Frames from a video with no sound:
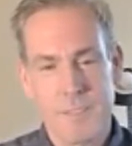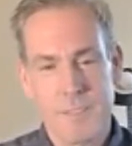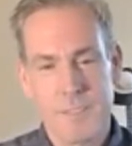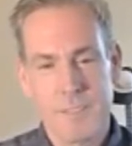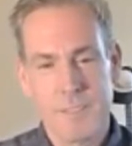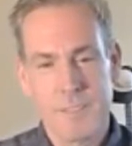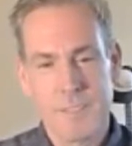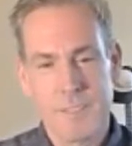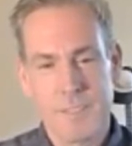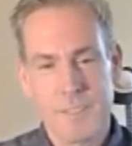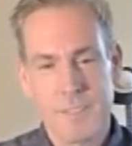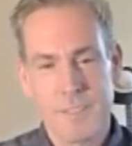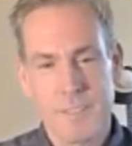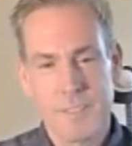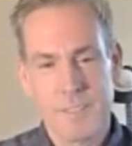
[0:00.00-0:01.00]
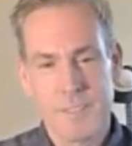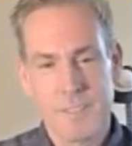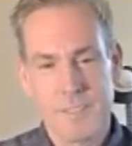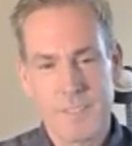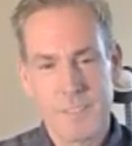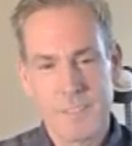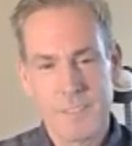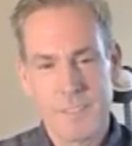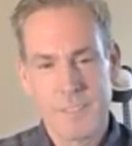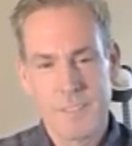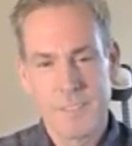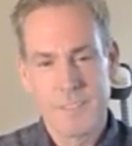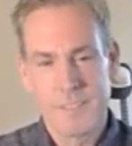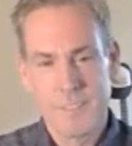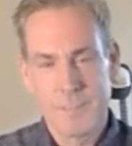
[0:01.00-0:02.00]

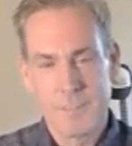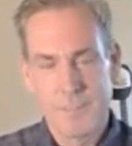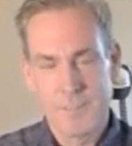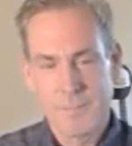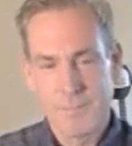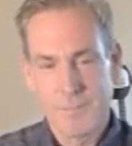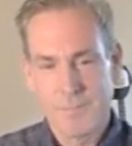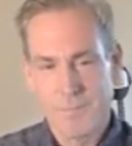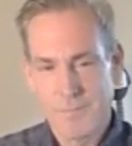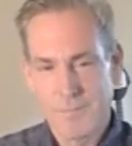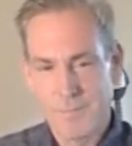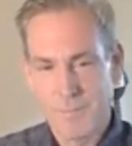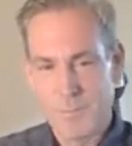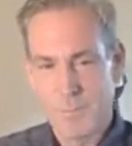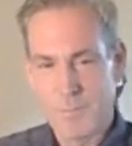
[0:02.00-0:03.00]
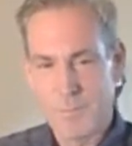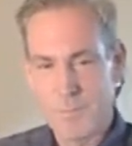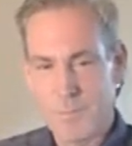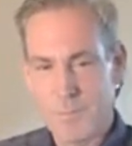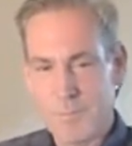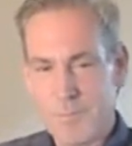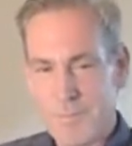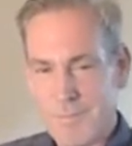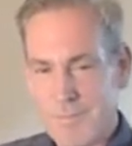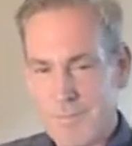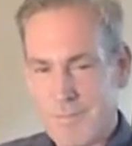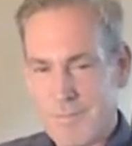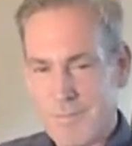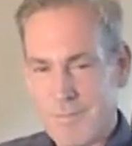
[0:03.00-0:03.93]
The person shown says nothing.